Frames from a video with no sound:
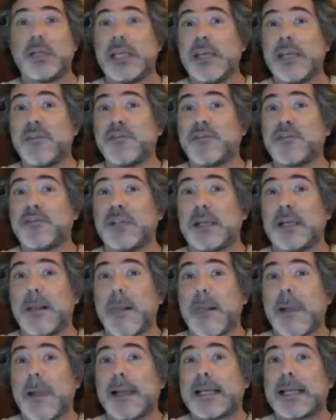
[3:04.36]
if uh,
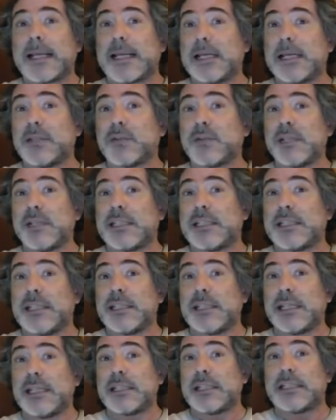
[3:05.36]
countries see
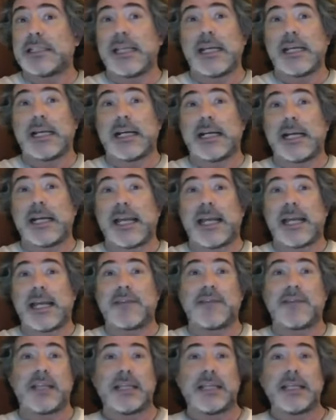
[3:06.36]
that they are
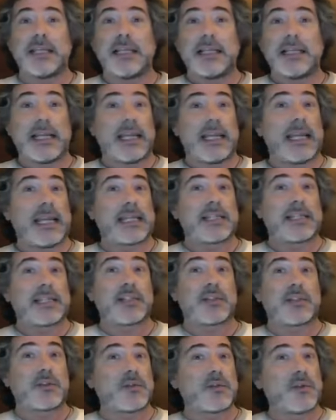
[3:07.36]
having
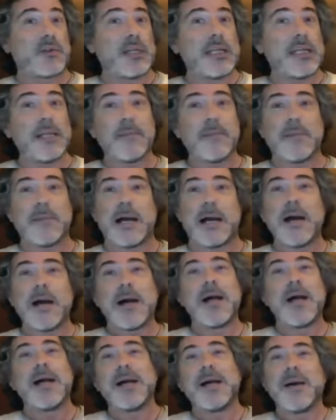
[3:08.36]
extreme
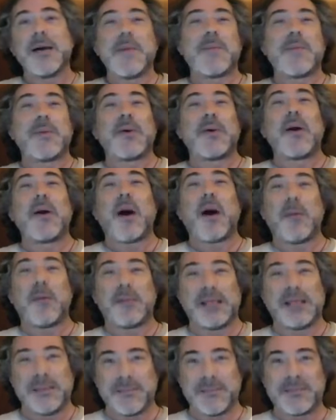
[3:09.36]

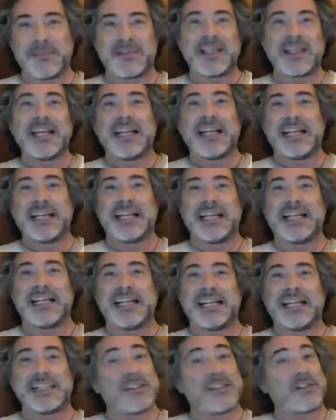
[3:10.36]
problems, uh,
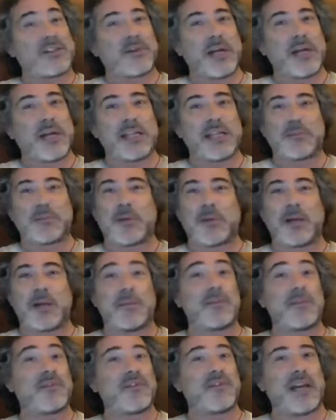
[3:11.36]
trade problems,
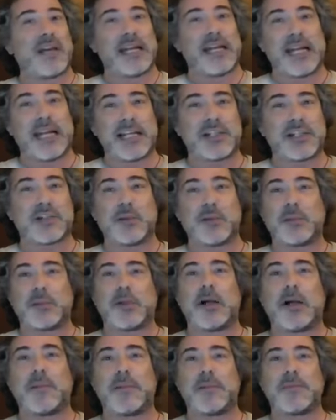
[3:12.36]
financial
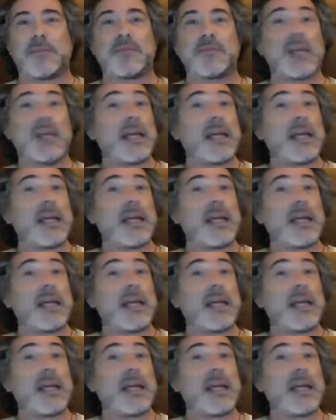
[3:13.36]
problems,